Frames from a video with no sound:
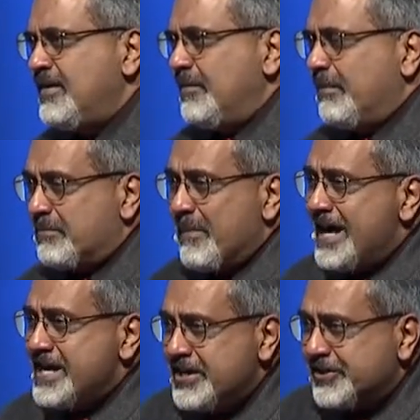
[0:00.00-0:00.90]
But my
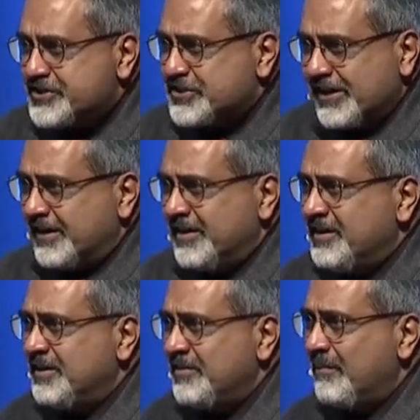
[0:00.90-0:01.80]
dear son,
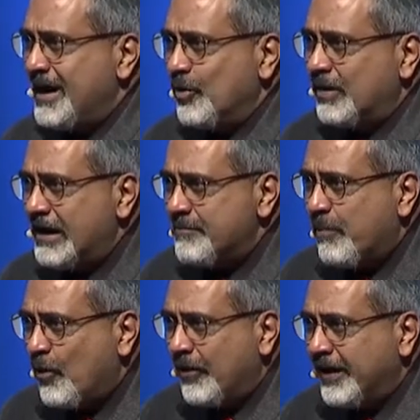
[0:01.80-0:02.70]
my only
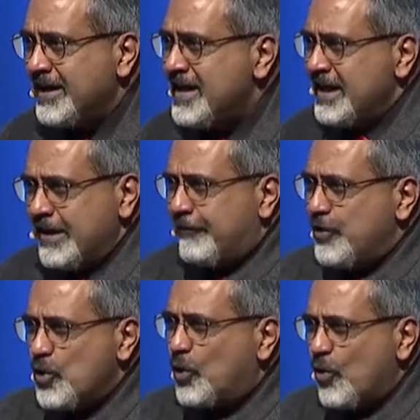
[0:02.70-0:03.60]
boy, if
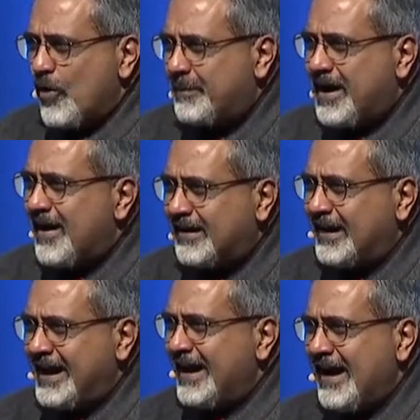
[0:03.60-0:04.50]
you grow up
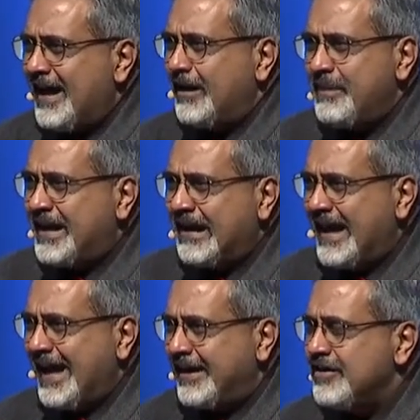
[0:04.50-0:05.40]
godly, I'll be
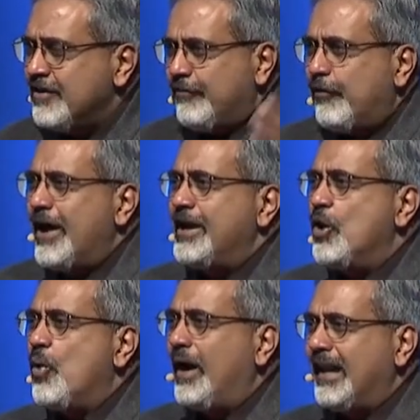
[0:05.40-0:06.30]
glad, for I
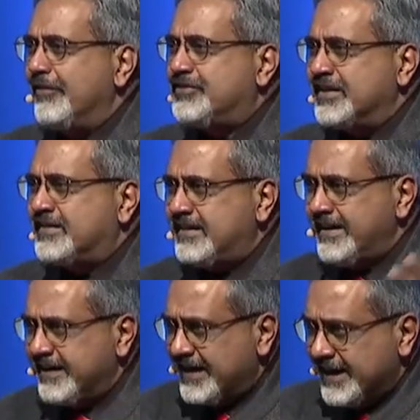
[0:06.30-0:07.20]
know I'll have
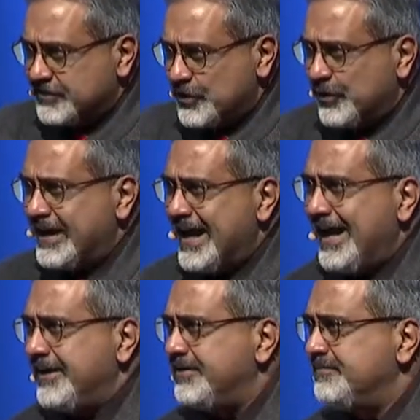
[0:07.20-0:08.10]
succeeded as your
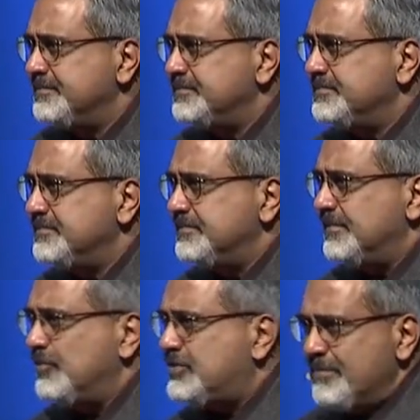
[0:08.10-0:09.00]
dad.
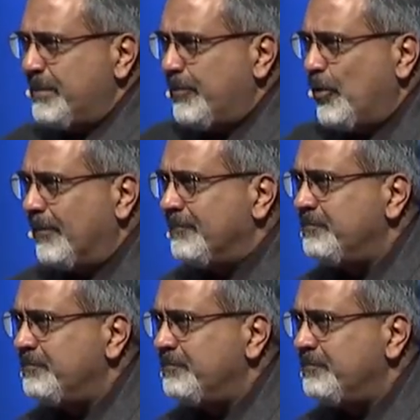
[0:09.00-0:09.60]
Simple poem.